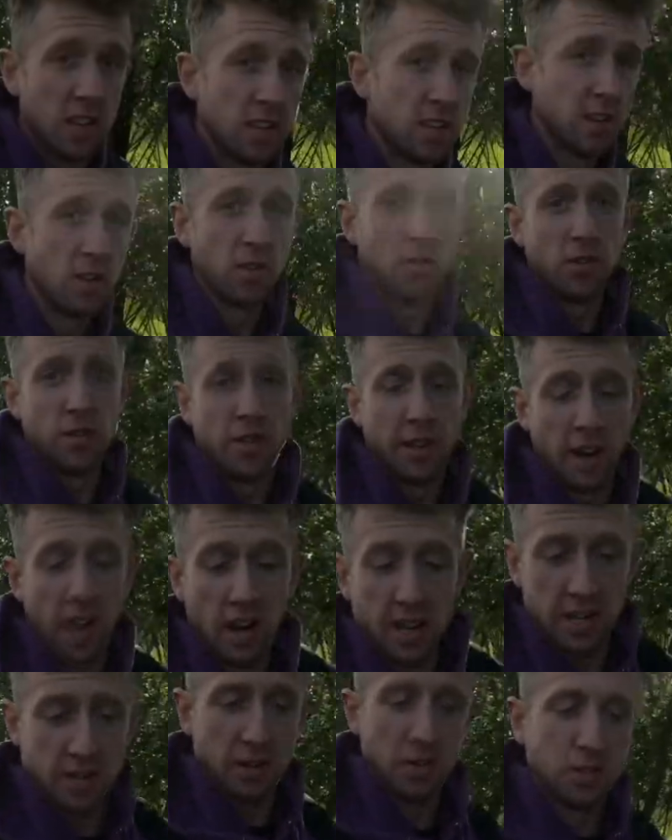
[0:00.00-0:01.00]
Now, there are
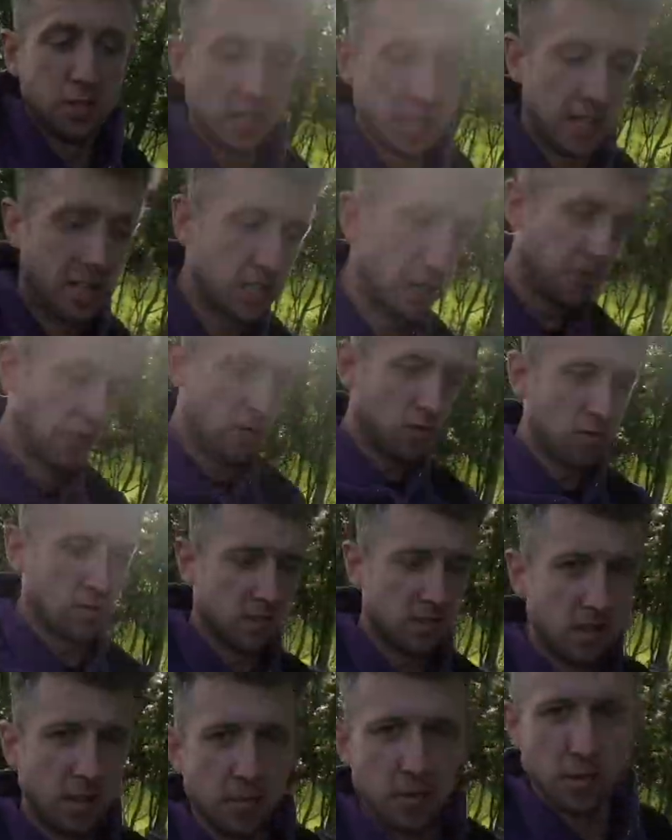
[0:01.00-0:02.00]
cows in this field
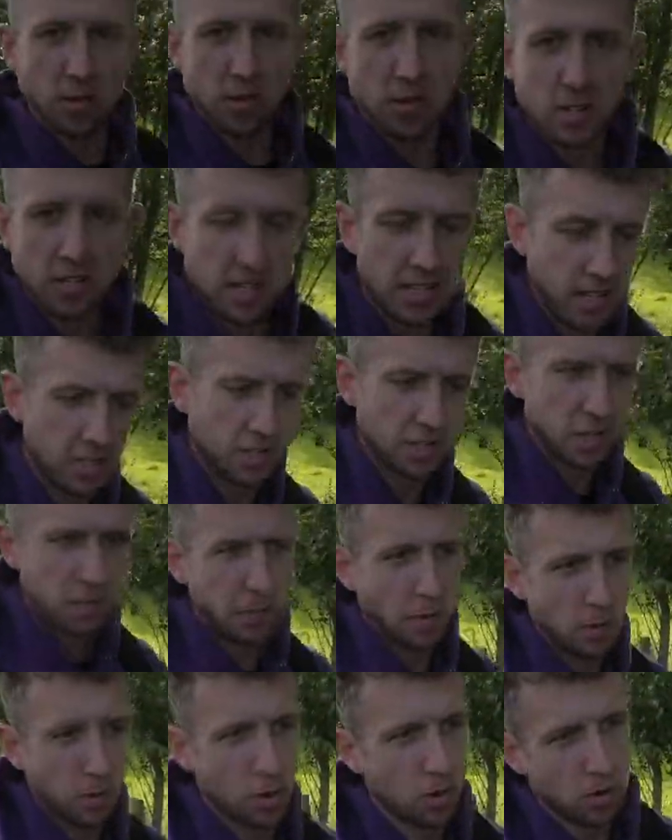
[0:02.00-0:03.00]
that we're going to take the sheep
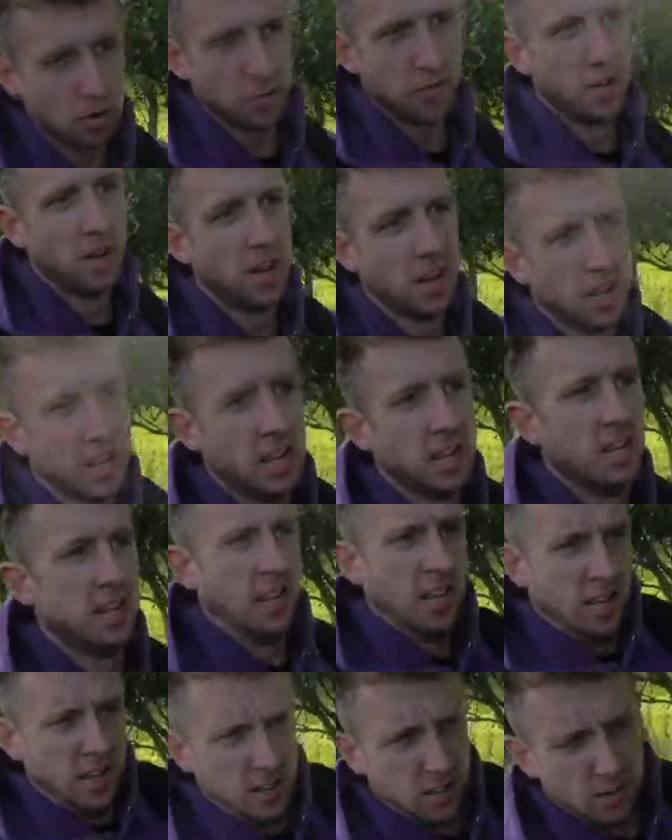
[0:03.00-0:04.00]
out of,
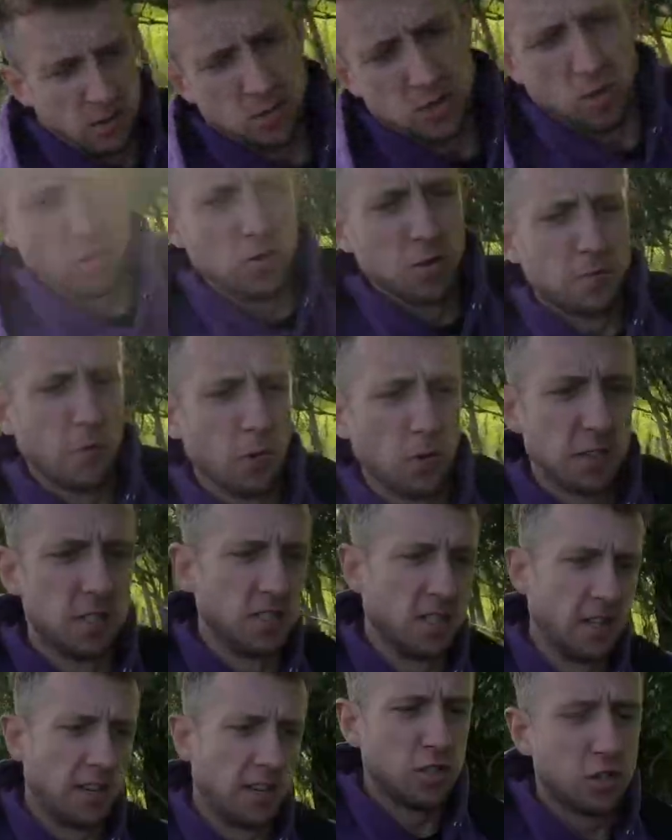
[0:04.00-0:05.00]
which always poses
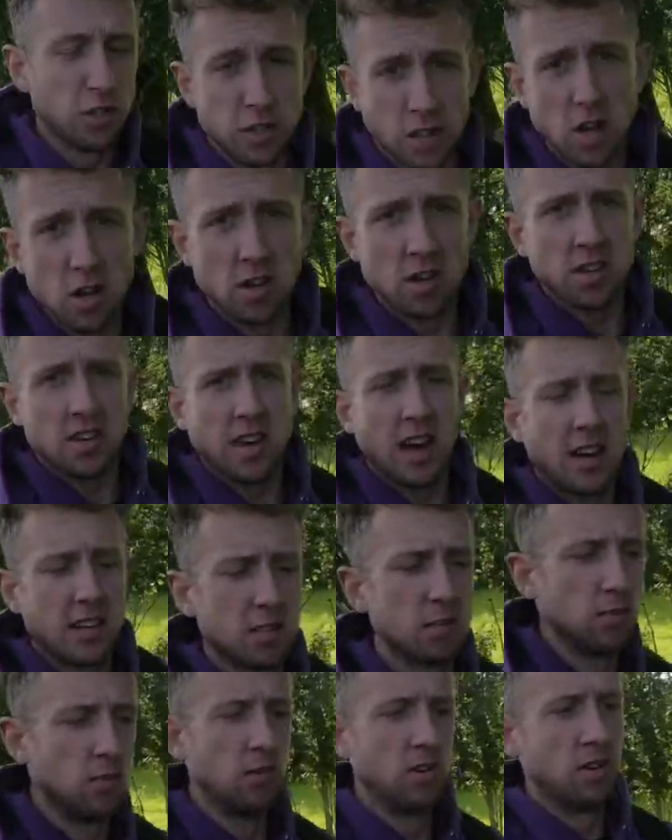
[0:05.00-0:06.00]
an Young
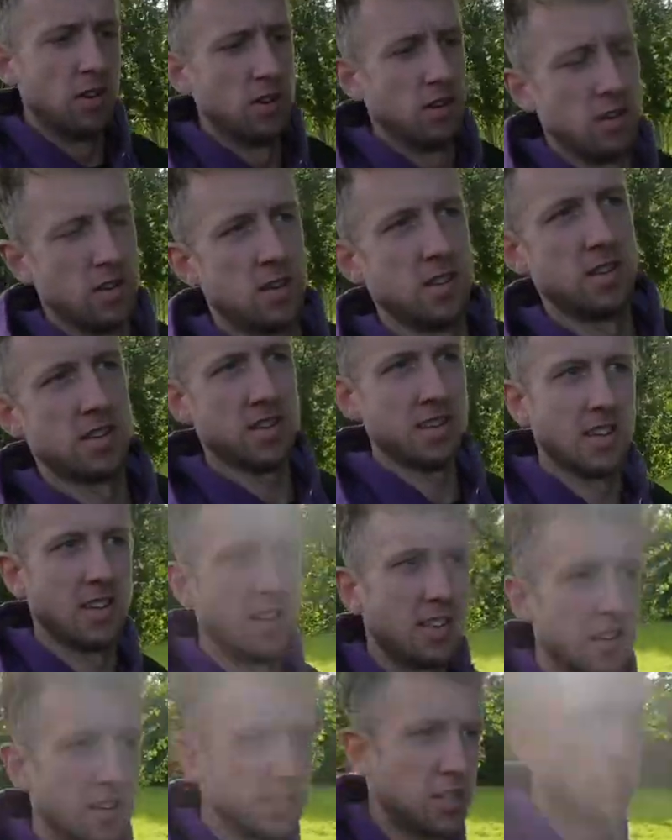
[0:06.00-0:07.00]
cattle,
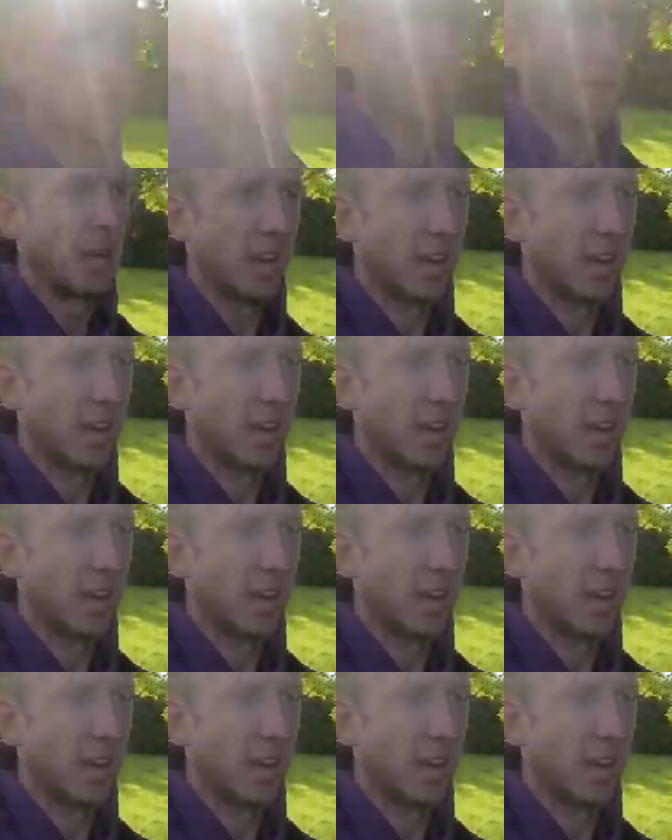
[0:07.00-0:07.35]
they're just quite